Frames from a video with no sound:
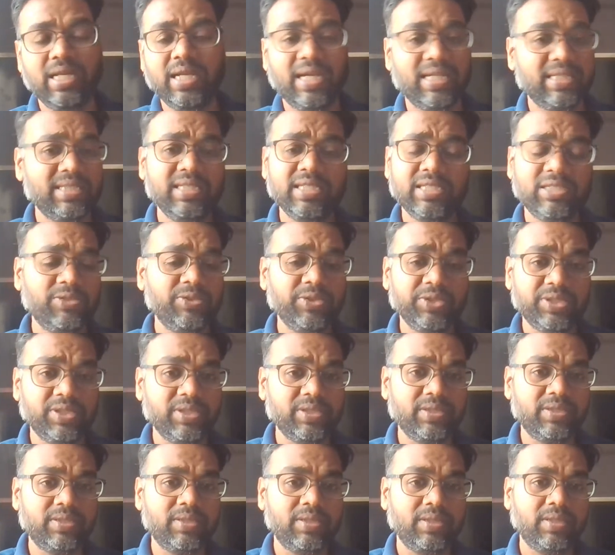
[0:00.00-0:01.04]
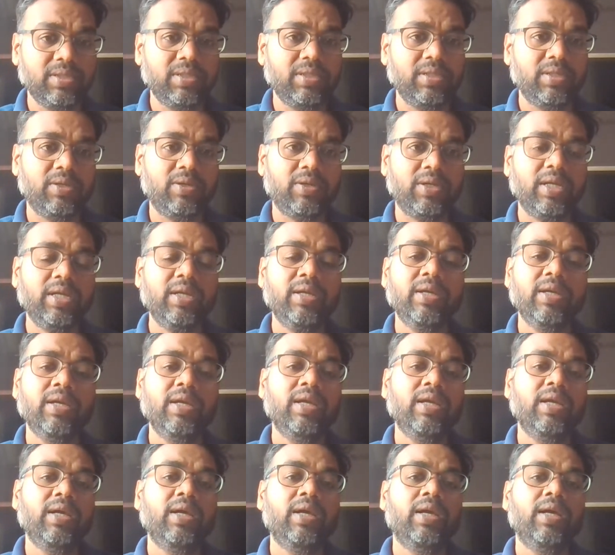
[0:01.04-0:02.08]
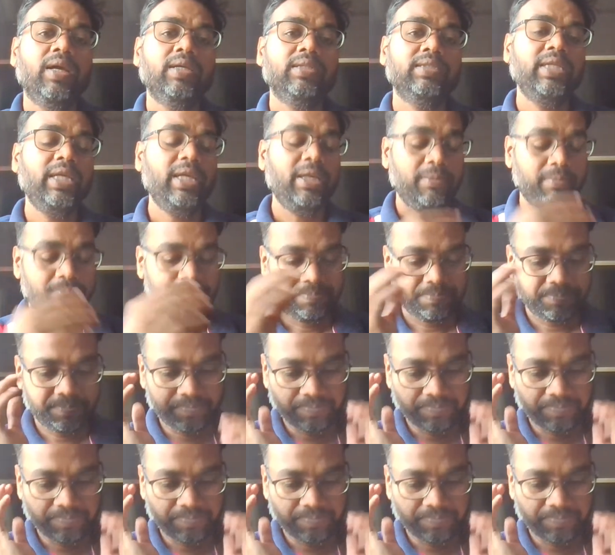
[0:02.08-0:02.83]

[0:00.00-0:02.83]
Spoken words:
ask these questions. Okay, see.